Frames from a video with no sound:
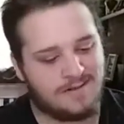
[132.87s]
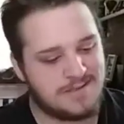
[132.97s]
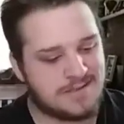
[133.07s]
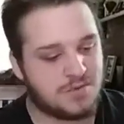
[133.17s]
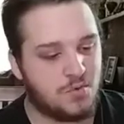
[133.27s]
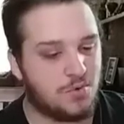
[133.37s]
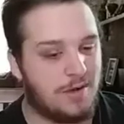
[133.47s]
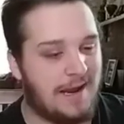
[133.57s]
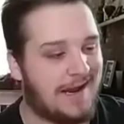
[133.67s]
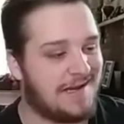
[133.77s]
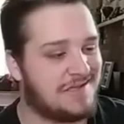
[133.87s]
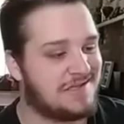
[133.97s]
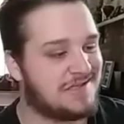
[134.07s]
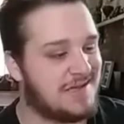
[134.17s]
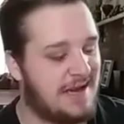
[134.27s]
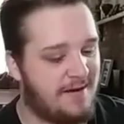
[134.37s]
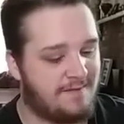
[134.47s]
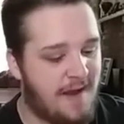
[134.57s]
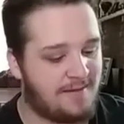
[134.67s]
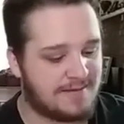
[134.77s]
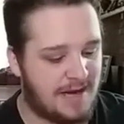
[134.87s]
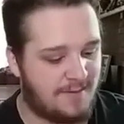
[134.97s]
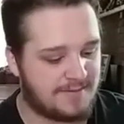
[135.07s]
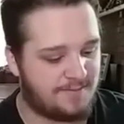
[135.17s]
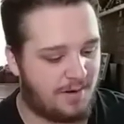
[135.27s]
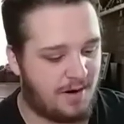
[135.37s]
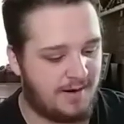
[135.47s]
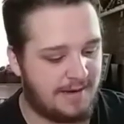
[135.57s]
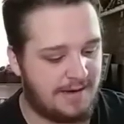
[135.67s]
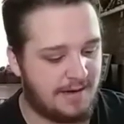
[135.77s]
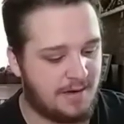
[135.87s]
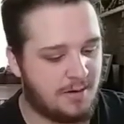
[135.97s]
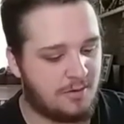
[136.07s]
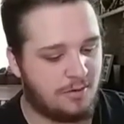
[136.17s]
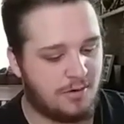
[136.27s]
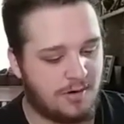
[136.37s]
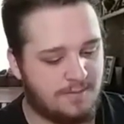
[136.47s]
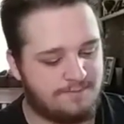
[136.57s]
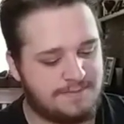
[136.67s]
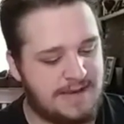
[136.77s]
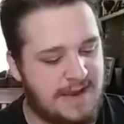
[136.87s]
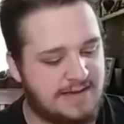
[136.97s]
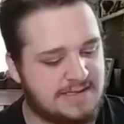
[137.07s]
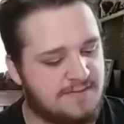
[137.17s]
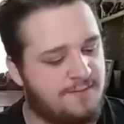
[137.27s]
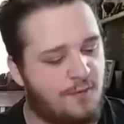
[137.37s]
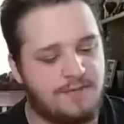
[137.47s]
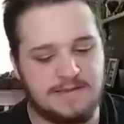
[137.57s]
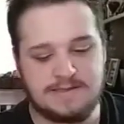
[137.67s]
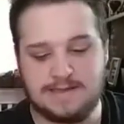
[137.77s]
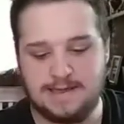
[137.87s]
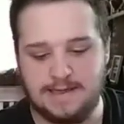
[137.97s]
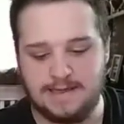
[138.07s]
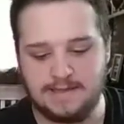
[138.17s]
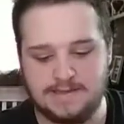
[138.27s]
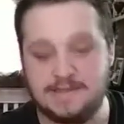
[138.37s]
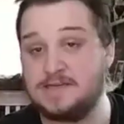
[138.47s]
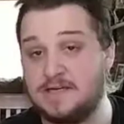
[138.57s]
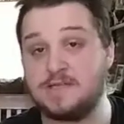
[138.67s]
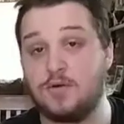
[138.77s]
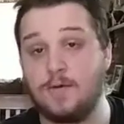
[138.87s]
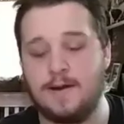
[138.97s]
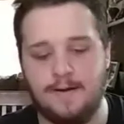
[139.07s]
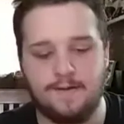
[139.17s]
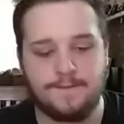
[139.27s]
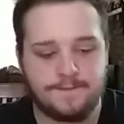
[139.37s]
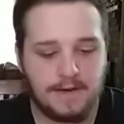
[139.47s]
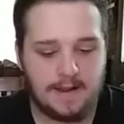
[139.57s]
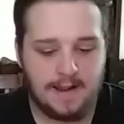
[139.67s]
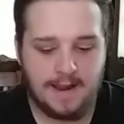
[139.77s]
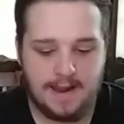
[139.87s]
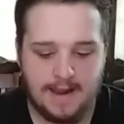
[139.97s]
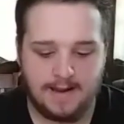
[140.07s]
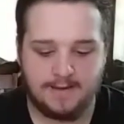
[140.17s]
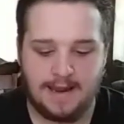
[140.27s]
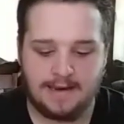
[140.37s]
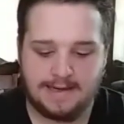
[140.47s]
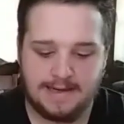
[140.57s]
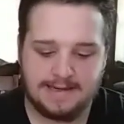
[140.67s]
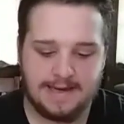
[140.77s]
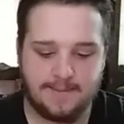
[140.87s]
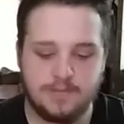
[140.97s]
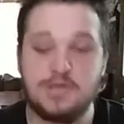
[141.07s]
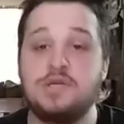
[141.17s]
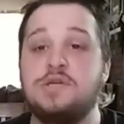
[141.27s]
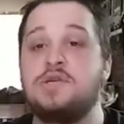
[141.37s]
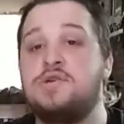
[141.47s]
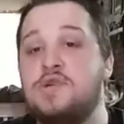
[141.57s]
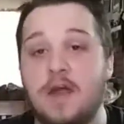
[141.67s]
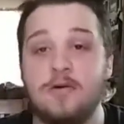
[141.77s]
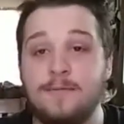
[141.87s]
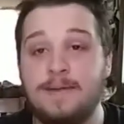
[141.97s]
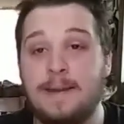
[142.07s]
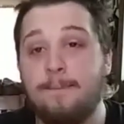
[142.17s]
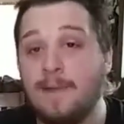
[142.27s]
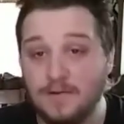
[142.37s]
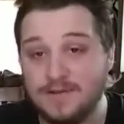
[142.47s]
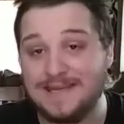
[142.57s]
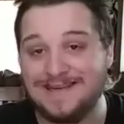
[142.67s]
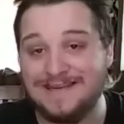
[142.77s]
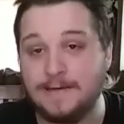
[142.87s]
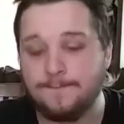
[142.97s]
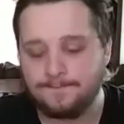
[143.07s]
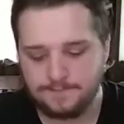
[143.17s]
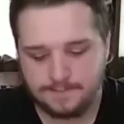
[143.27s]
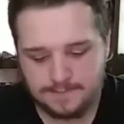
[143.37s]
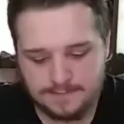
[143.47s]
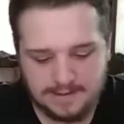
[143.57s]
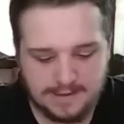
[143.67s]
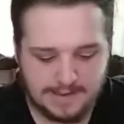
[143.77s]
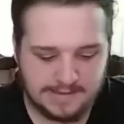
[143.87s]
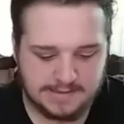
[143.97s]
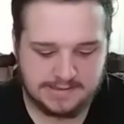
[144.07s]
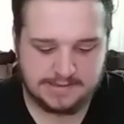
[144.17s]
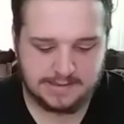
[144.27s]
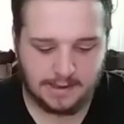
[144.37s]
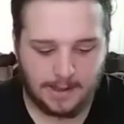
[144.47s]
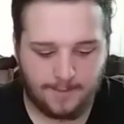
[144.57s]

this school has a Valentine's party or dance for these kids in 6th grade, and a kid named Jeremy Melton is,